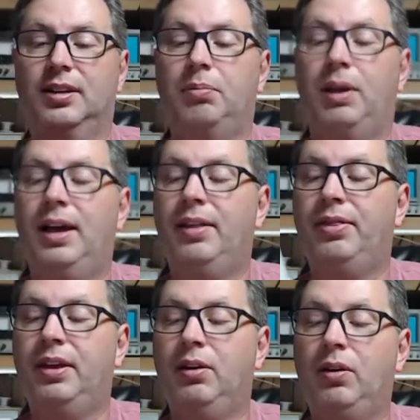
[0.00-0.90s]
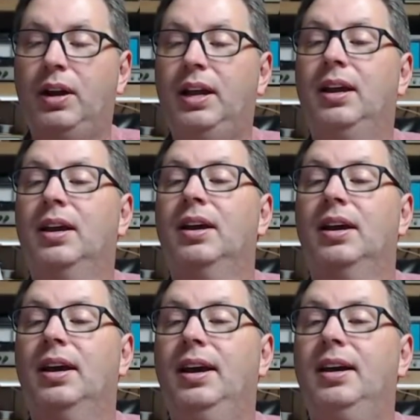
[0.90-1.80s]
applied theory,
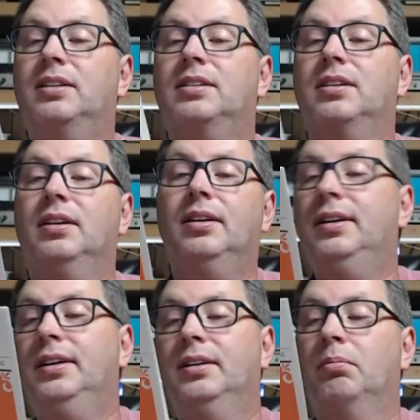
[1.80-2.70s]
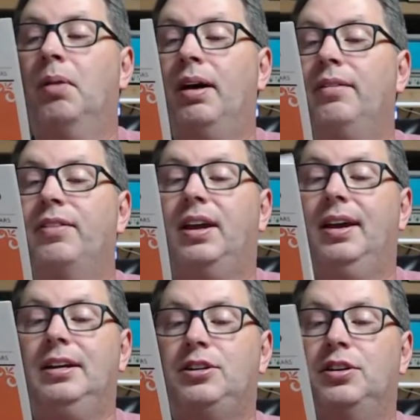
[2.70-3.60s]
excellent
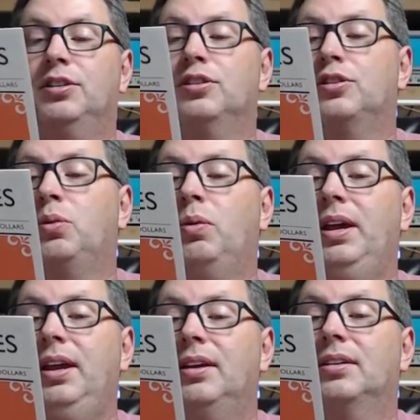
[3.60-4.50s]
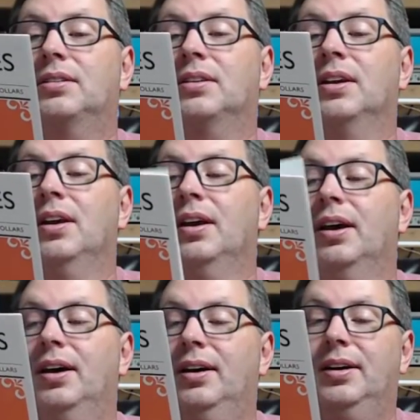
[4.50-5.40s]
modifications, tweaks.
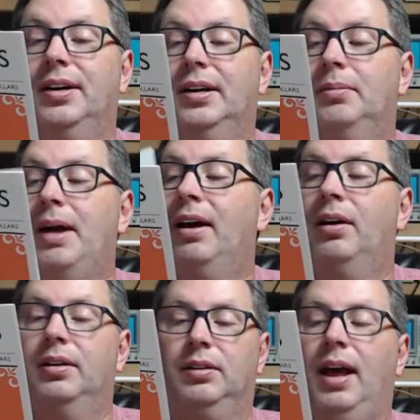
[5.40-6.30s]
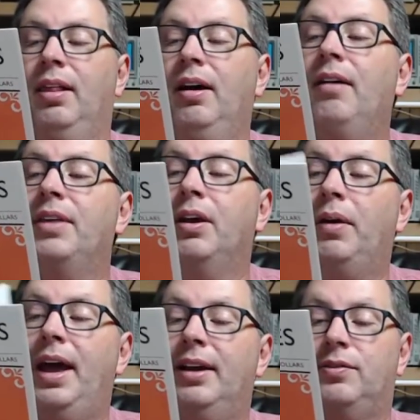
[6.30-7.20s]
I love the old
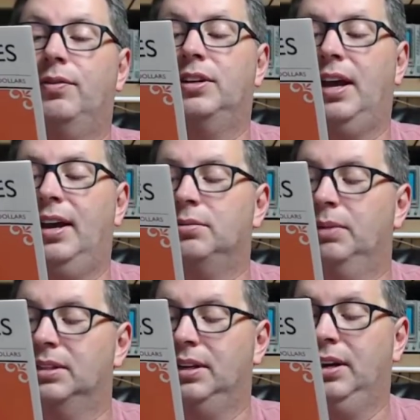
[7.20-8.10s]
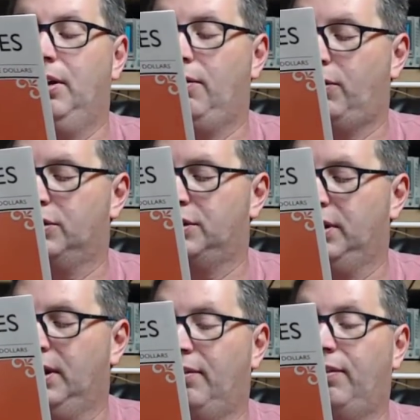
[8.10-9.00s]
advertisements in here for
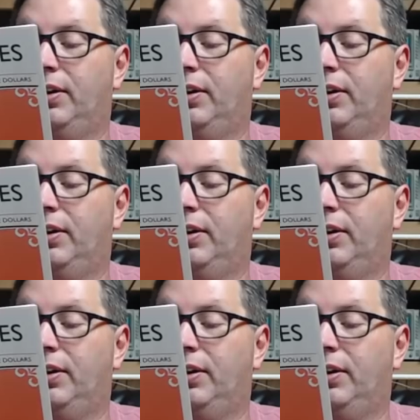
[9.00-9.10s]
stuff.